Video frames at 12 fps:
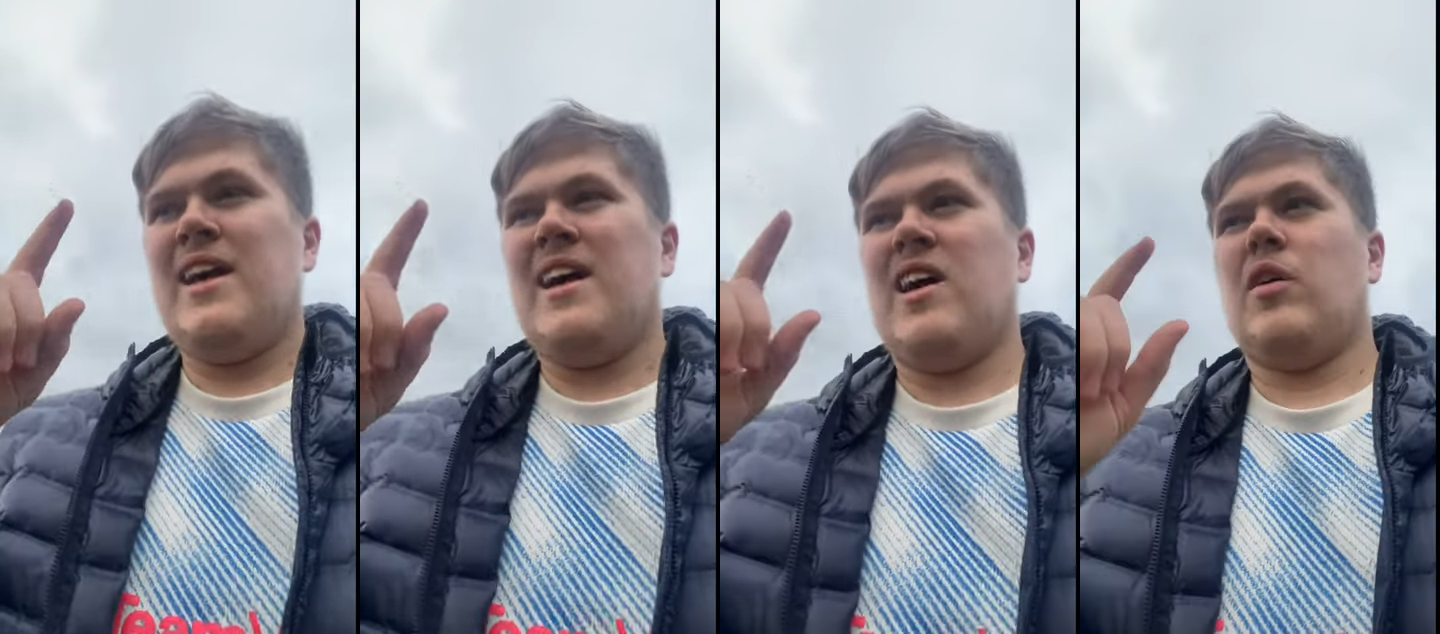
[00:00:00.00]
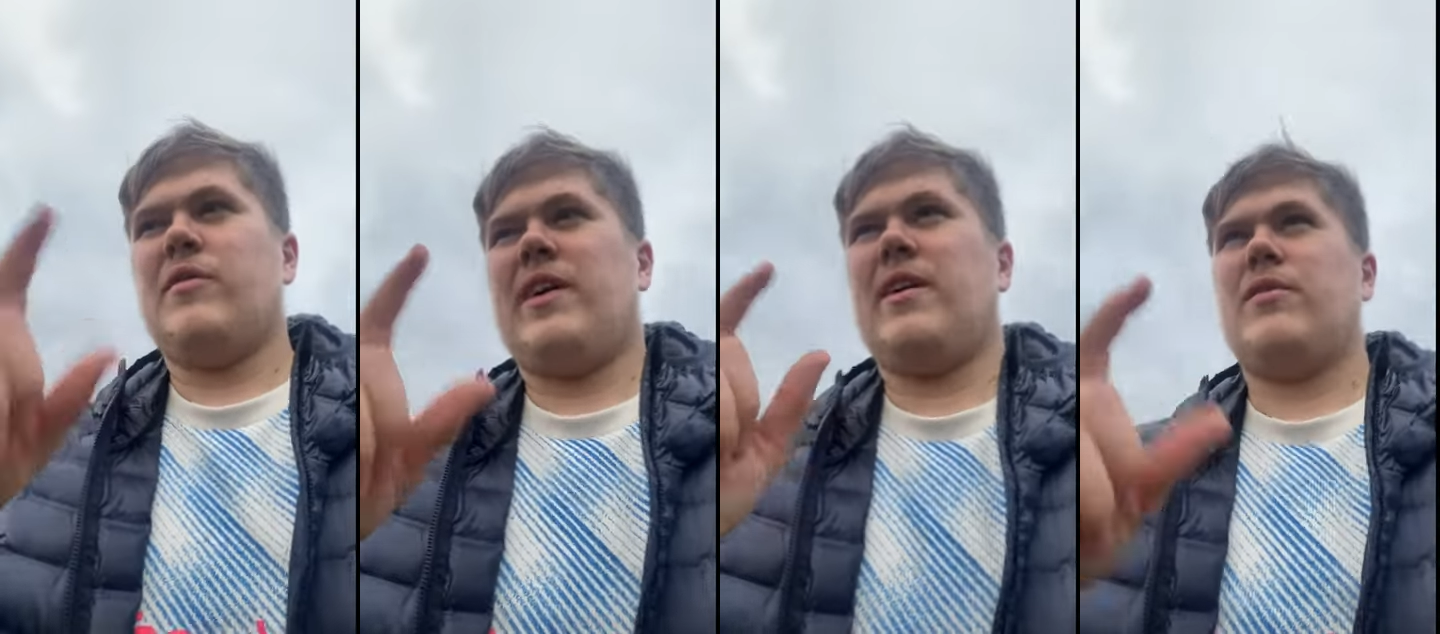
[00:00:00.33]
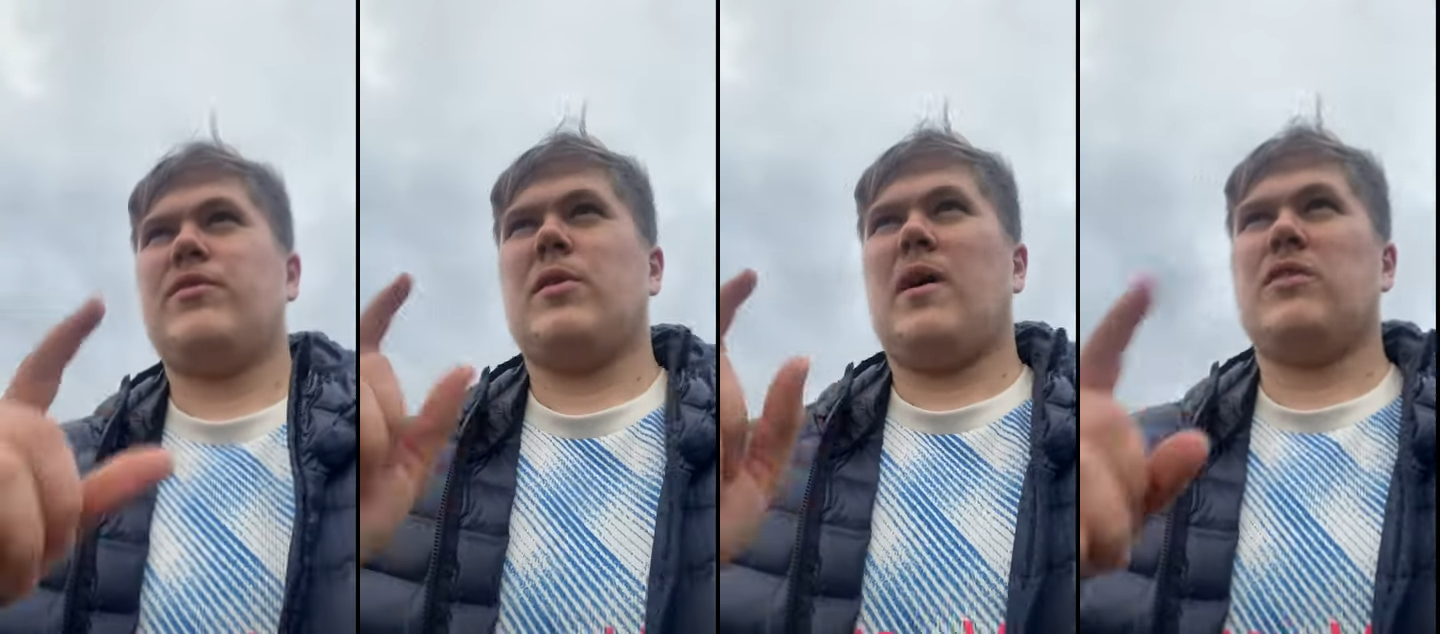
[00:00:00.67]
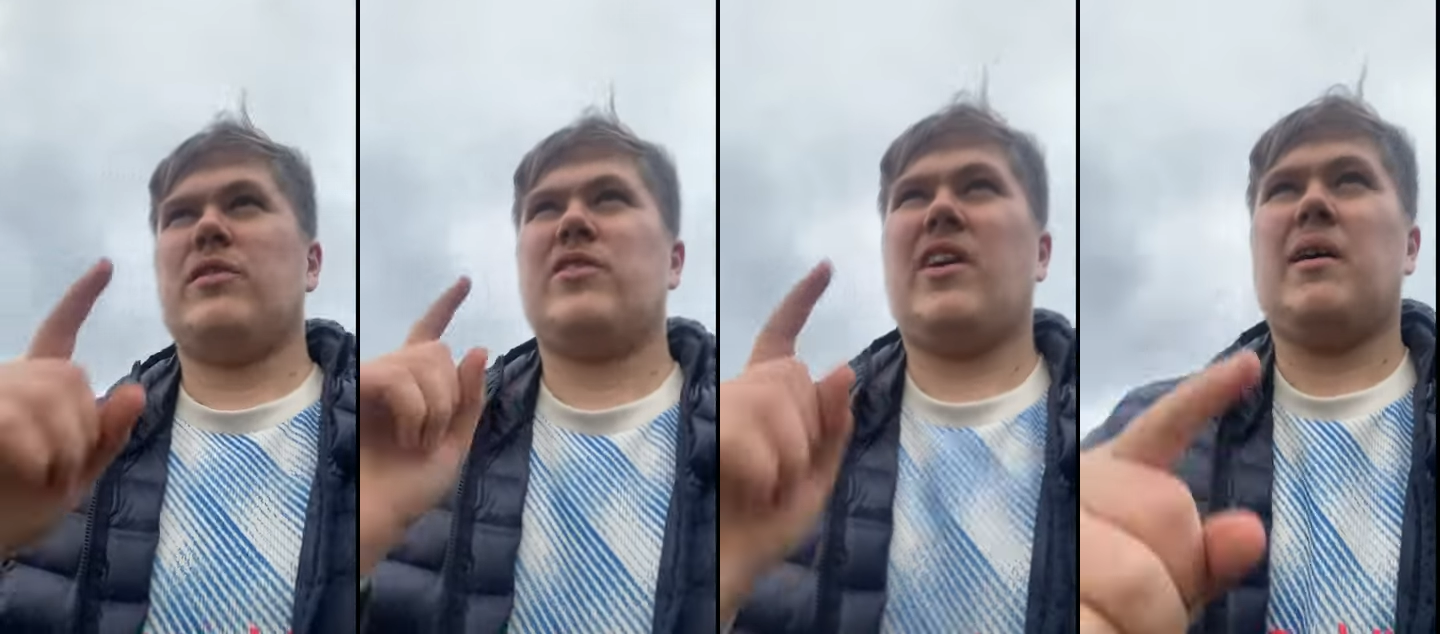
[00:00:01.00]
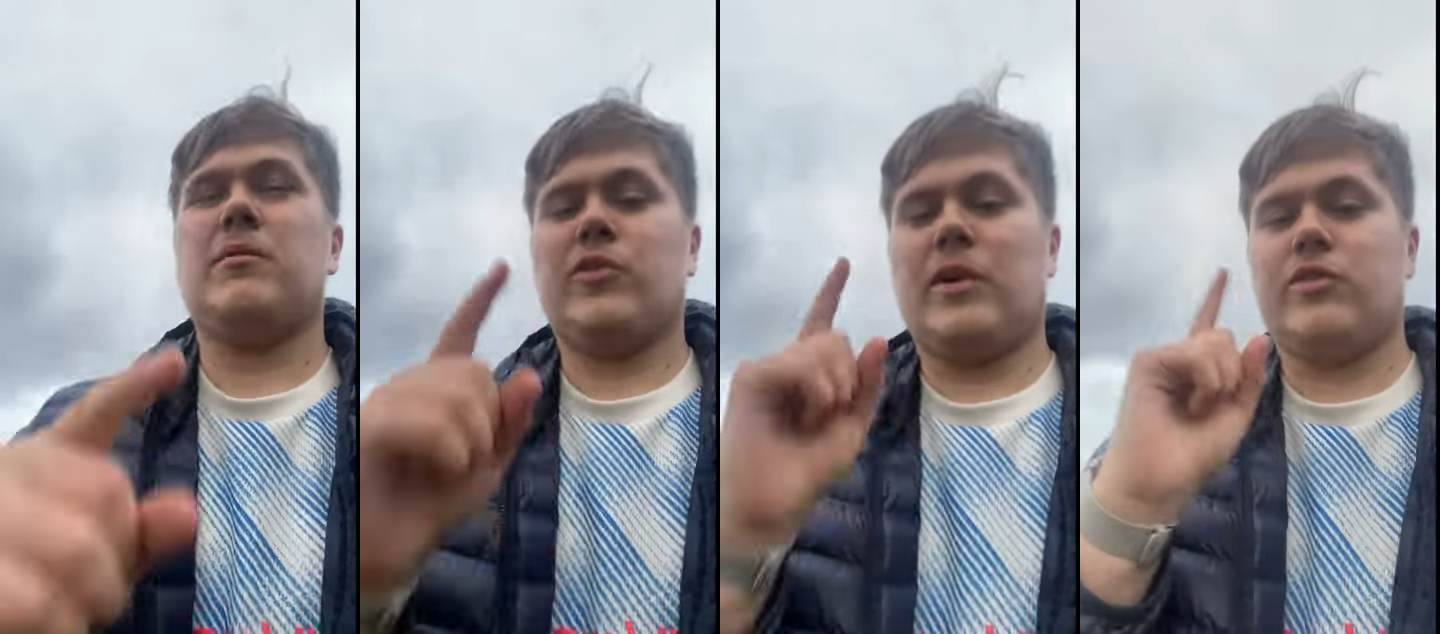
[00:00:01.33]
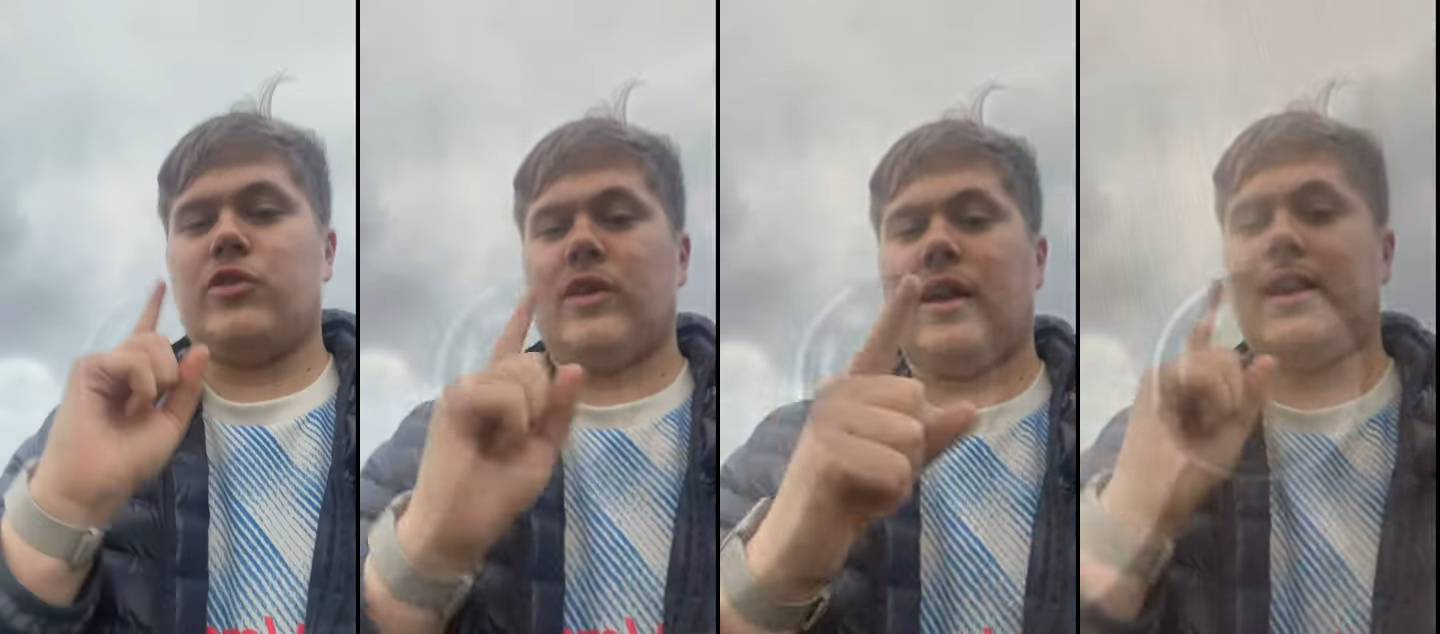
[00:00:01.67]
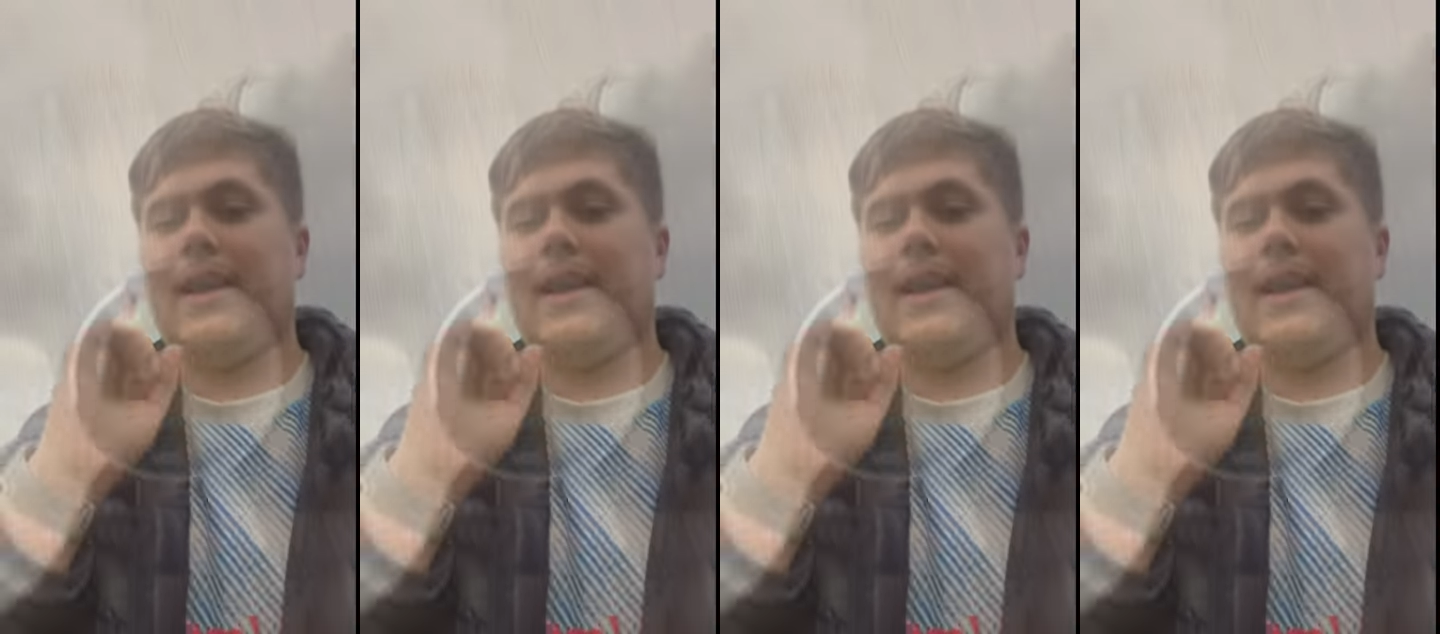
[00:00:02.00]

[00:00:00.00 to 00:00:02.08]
of it throughout the time, so let's do that.